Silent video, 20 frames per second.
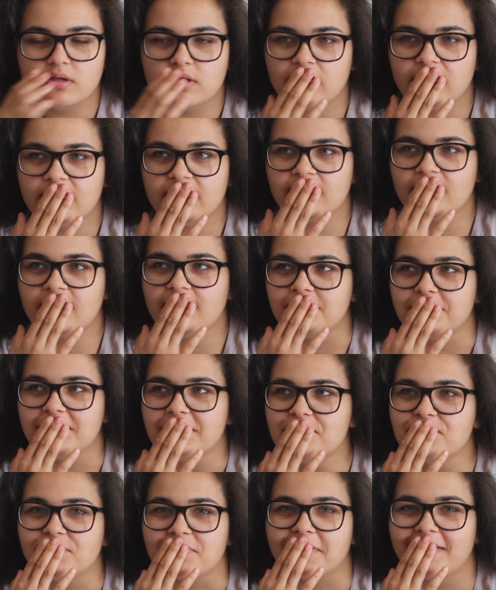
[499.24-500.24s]
I can't
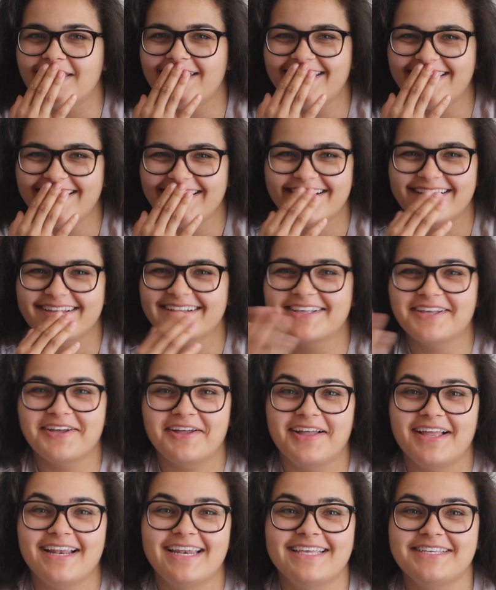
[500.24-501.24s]
remember it.
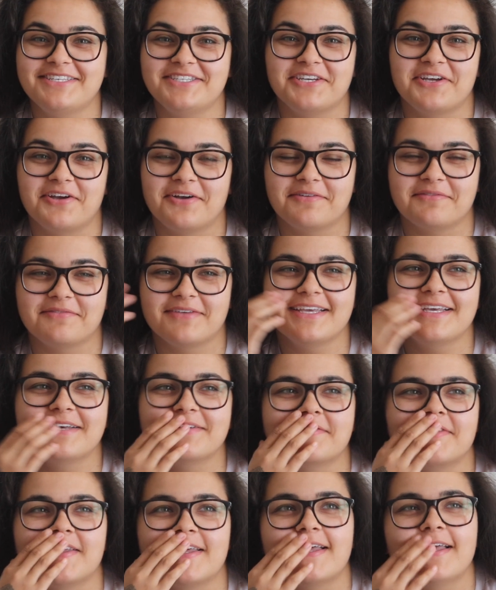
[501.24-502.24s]
I literally can't think
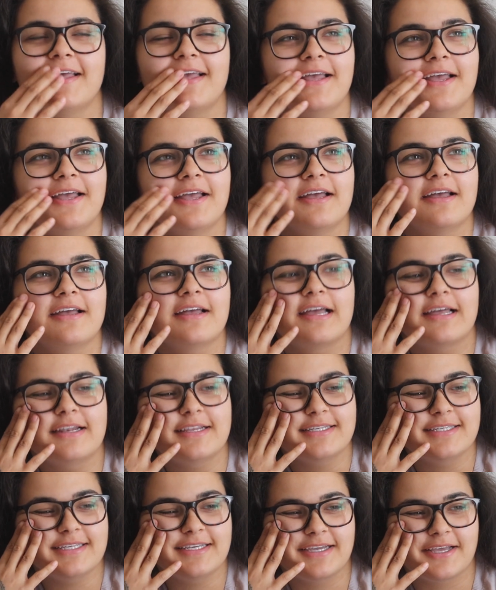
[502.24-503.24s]
of it. How
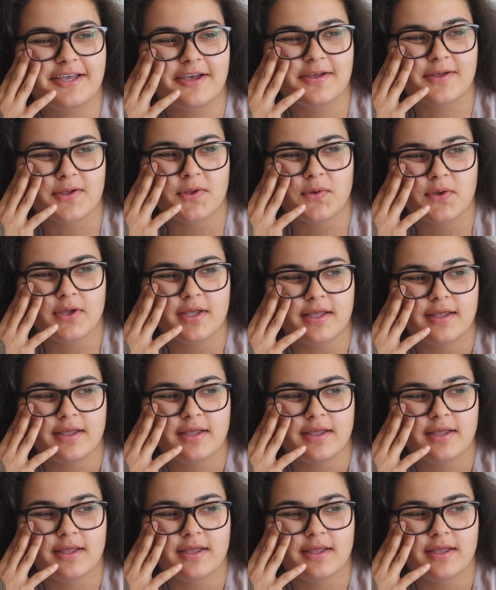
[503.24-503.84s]
does it go?